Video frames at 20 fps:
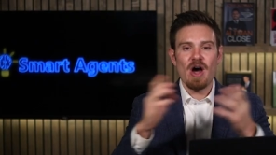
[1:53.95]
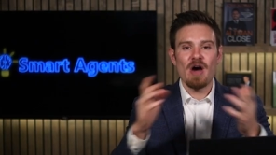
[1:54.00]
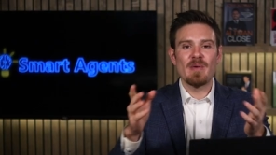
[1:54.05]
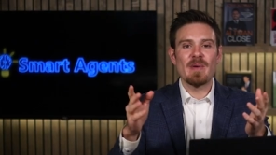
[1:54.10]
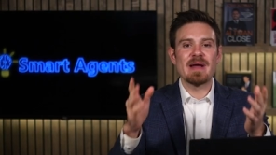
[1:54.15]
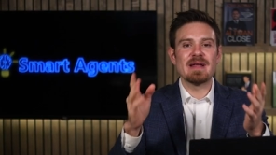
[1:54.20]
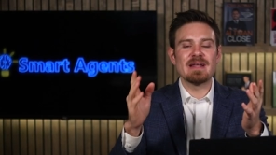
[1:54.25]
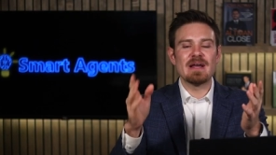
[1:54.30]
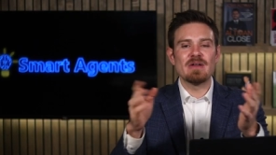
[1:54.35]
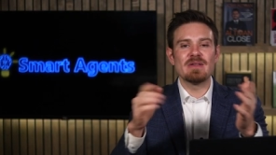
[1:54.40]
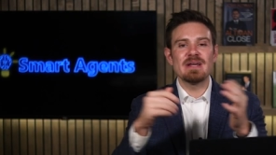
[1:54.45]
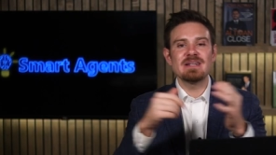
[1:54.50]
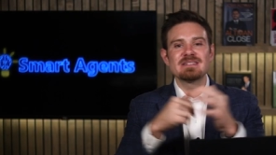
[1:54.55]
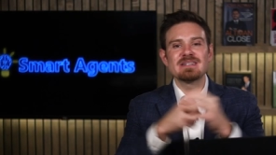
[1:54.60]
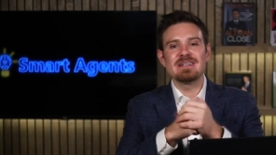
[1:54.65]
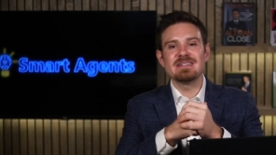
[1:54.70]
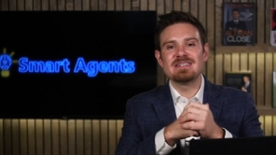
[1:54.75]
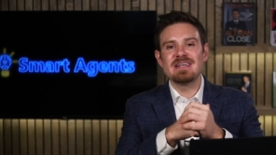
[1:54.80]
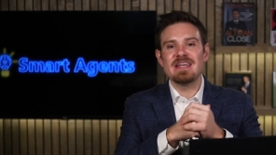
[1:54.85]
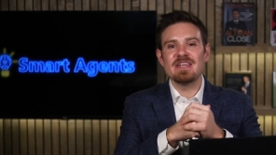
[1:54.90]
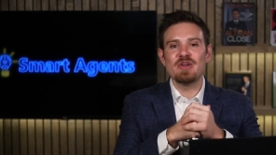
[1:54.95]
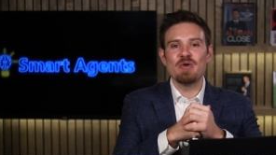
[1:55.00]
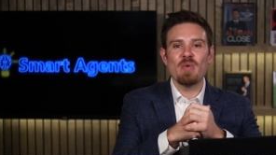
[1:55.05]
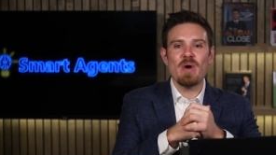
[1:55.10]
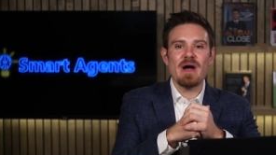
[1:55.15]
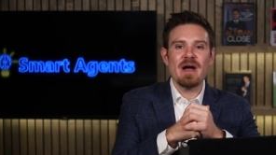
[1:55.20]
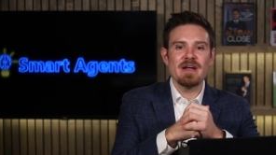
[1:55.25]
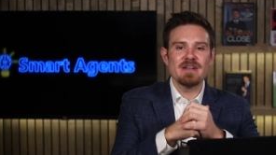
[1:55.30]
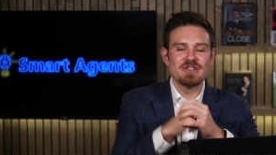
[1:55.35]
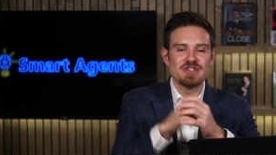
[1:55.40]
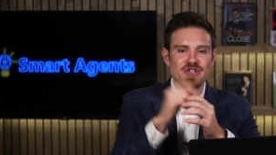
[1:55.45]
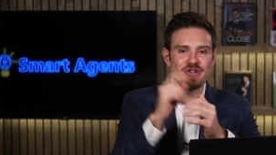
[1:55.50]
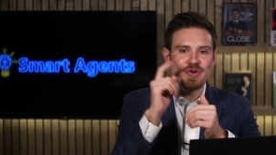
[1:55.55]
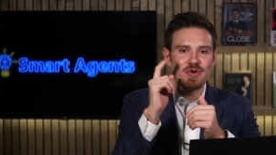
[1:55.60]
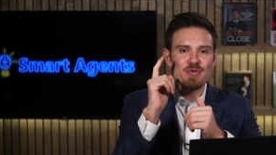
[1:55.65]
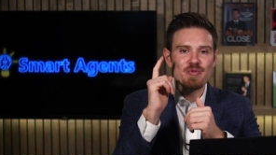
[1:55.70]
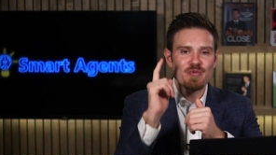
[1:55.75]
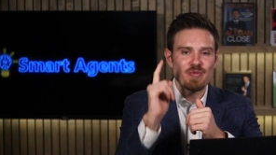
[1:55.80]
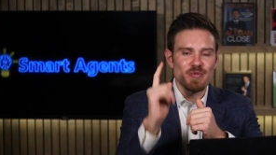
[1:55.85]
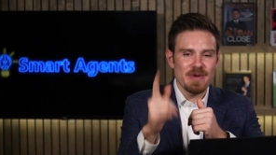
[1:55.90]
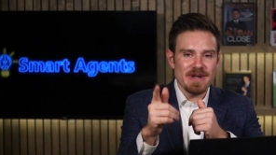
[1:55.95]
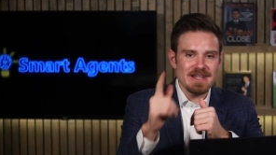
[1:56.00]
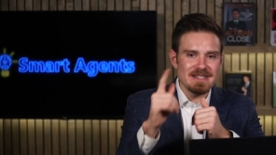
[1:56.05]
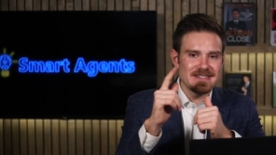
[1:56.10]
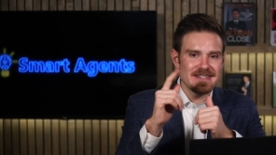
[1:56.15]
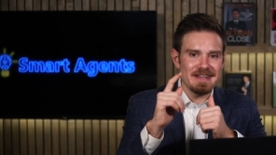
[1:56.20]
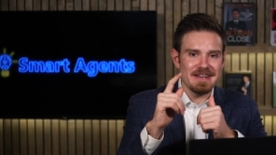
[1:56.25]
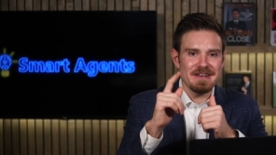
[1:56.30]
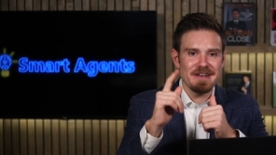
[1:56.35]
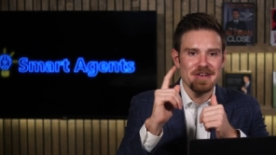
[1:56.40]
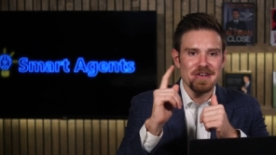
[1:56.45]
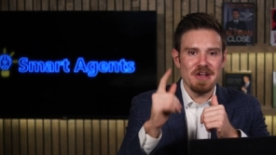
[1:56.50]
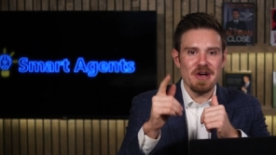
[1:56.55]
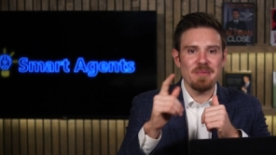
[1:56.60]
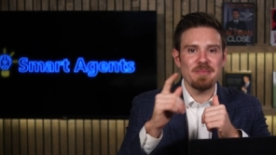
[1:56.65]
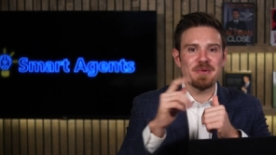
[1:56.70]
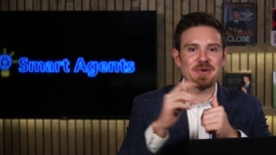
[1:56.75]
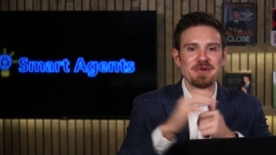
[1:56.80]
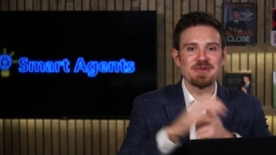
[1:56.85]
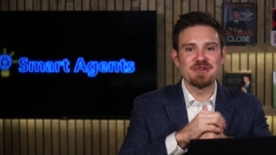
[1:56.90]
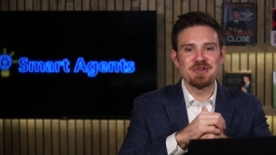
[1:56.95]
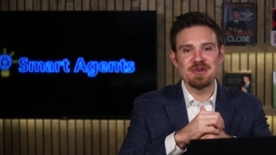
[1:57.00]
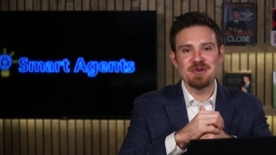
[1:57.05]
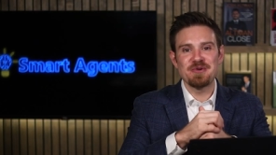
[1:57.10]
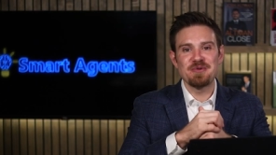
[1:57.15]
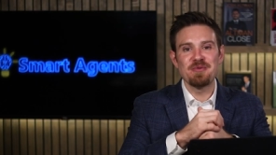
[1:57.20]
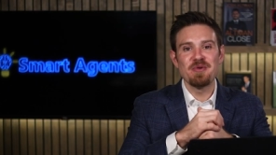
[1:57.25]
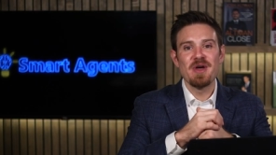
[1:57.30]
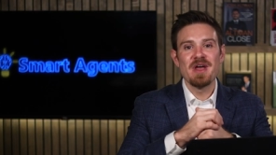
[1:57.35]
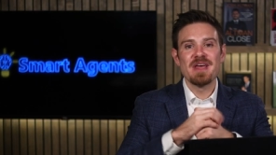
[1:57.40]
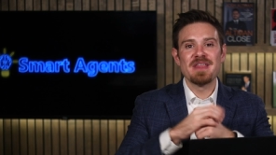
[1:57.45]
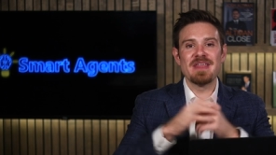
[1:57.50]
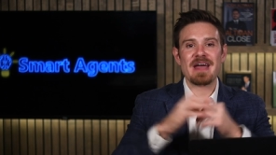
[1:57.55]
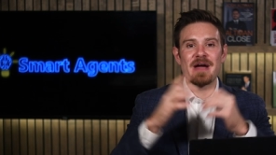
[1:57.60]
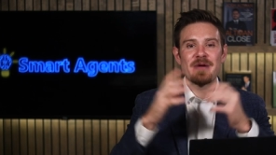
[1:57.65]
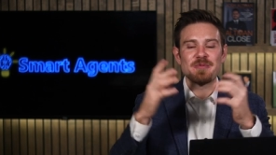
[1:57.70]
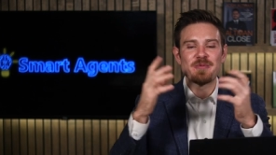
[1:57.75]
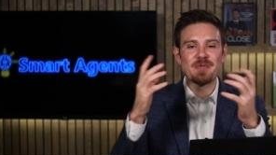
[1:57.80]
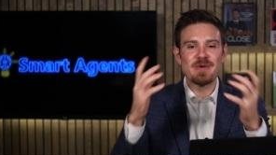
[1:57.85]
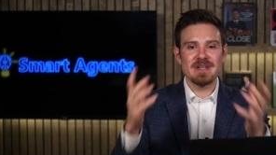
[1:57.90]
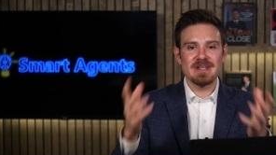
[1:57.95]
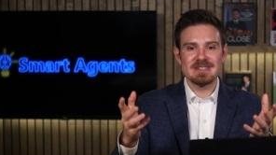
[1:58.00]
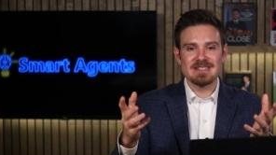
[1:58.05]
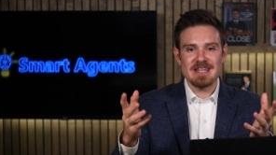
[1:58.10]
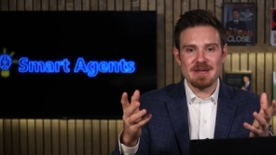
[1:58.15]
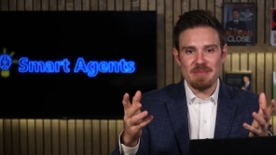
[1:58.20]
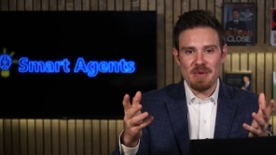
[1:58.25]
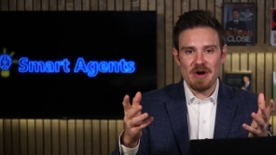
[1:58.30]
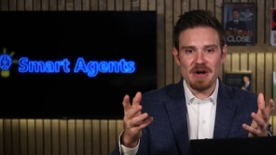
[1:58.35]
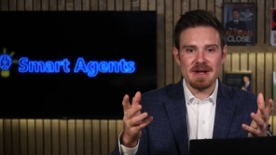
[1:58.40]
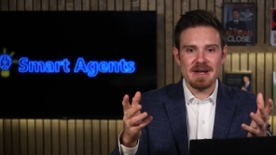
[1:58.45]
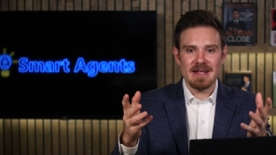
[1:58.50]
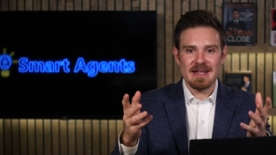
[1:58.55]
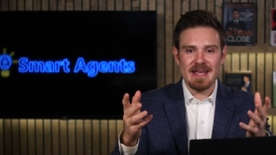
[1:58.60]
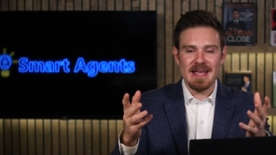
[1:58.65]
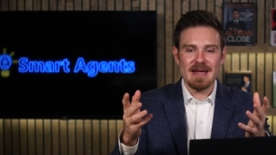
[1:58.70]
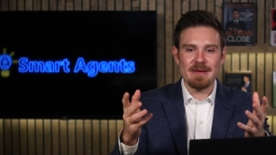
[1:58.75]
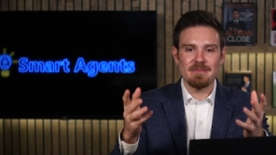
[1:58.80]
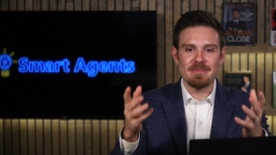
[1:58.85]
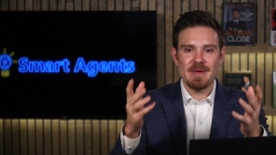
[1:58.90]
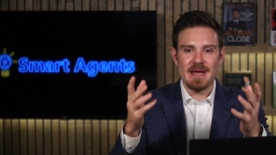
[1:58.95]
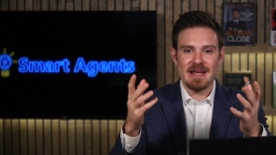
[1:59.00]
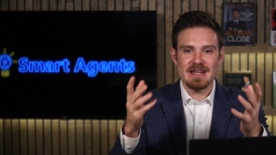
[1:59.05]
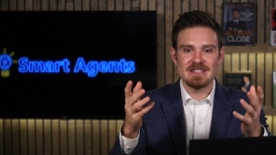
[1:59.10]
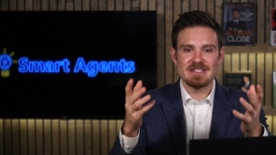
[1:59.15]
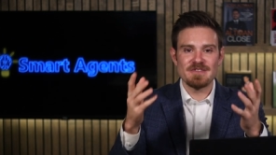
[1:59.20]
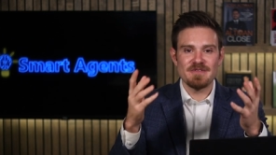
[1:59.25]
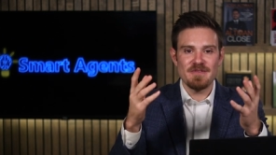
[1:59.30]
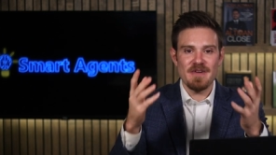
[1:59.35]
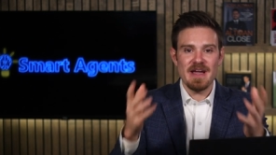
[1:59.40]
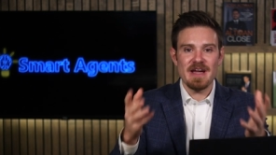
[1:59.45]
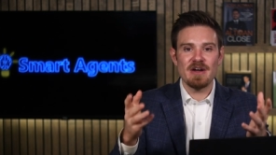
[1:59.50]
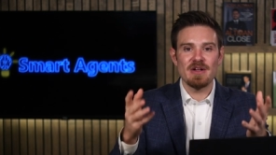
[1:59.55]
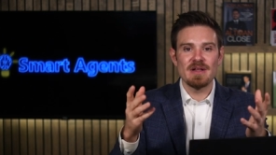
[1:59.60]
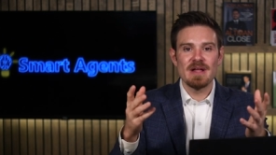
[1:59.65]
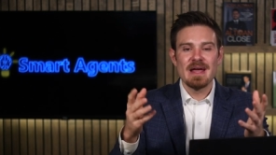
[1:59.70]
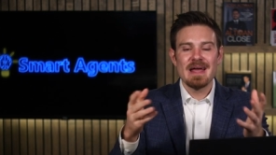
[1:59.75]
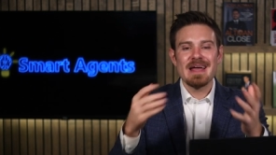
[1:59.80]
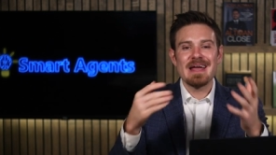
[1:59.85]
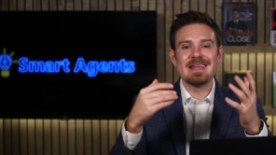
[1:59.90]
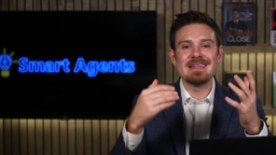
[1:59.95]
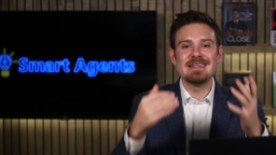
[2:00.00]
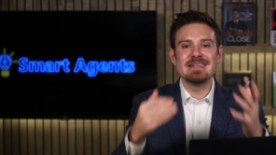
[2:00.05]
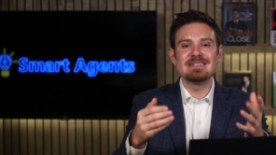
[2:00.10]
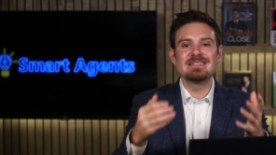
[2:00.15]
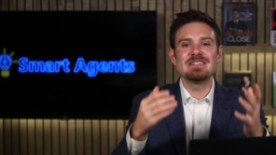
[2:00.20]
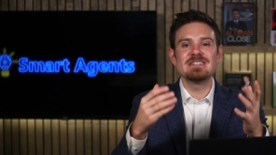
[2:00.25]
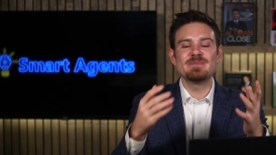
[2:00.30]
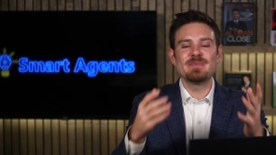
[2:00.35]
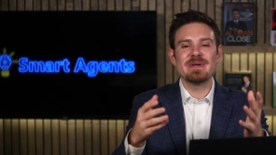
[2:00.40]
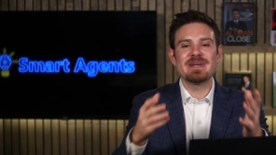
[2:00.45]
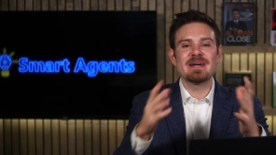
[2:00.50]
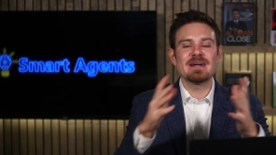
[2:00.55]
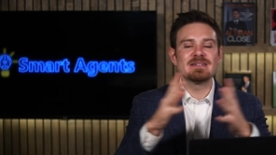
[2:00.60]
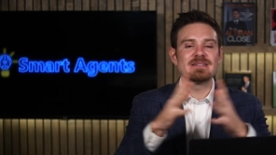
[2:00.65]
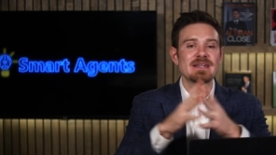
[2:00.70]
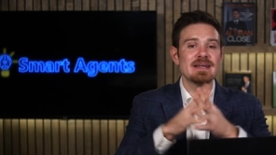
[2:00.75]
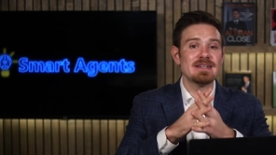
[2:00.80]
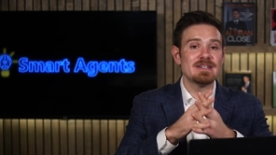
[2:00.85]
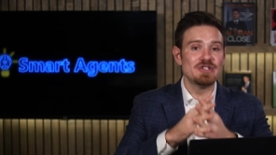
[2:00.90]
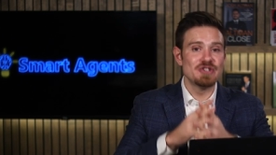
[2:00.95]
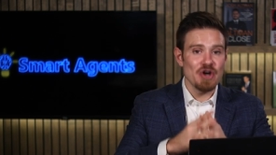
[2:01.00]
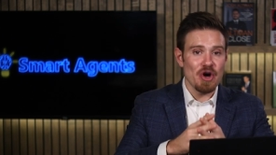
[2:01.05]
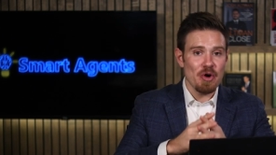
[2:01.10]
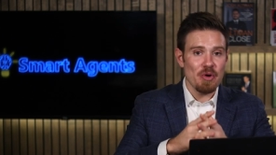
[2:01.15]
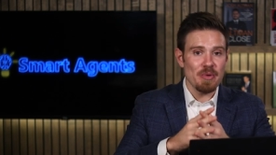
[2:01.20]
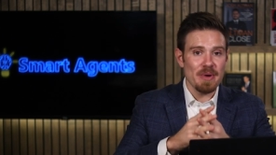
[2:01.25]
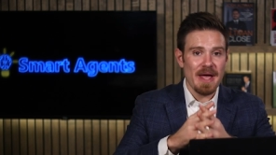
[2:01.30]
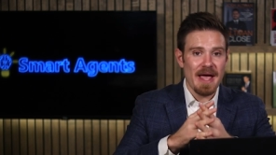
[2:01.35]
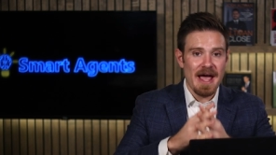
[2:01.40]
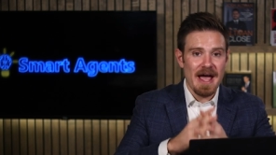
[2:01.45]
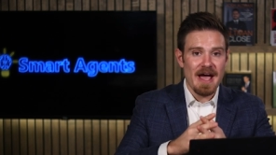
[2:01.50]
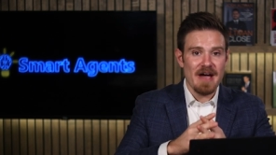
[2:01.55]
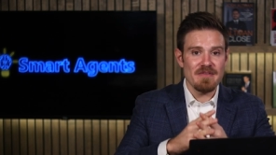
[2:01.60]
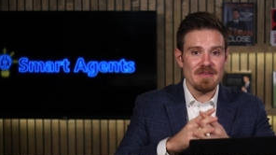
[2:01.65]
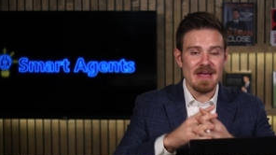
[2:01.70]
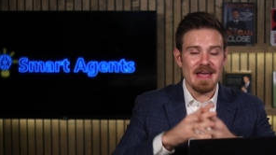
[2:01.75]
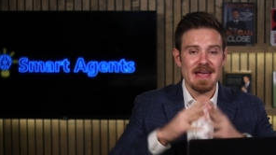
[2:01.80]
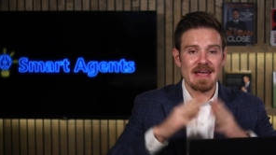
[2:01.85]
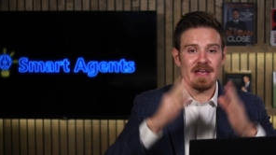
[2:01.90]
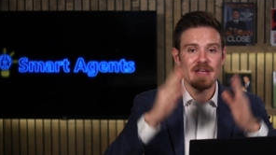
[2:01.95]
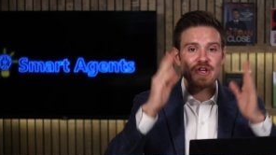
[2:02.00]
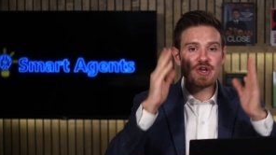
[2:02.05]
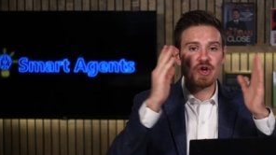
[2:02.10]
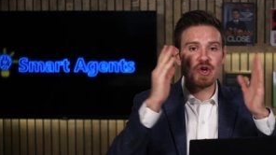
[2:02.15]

All right, now let's continue on to reason Number two, that real estate marketing campaigns fail. And this is because they don't have a